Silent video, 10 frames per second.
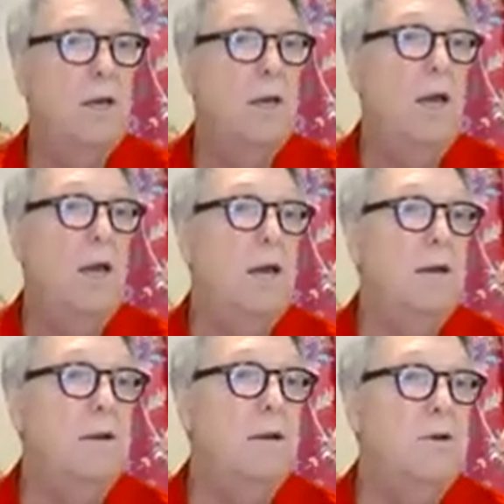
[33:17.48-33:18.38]

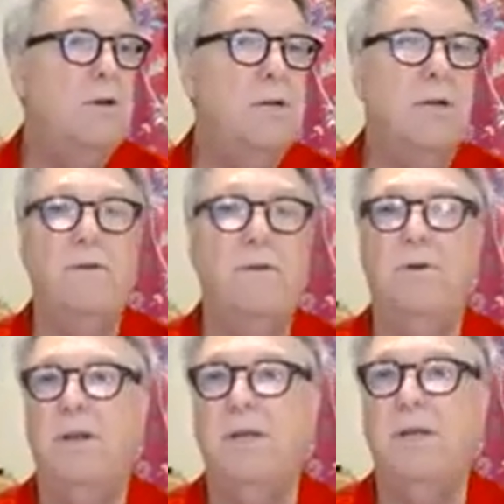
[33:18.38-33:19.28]
And just to give you
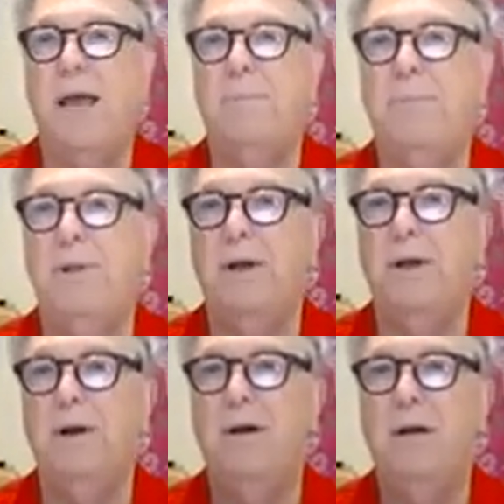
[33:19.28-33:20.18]
an example
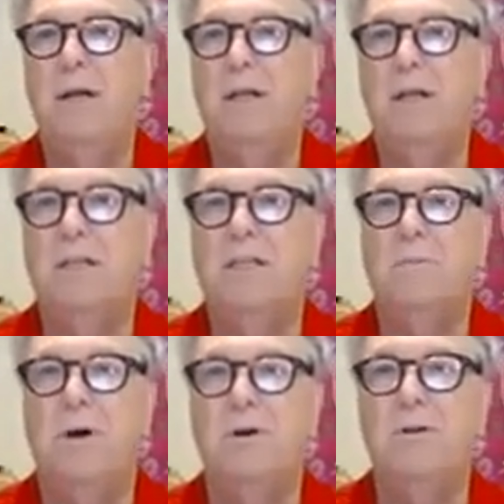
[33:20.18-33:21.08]
here, let's
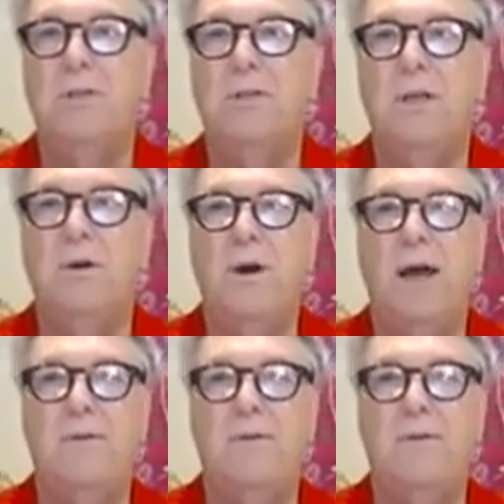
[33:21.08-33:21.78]
suppose that you have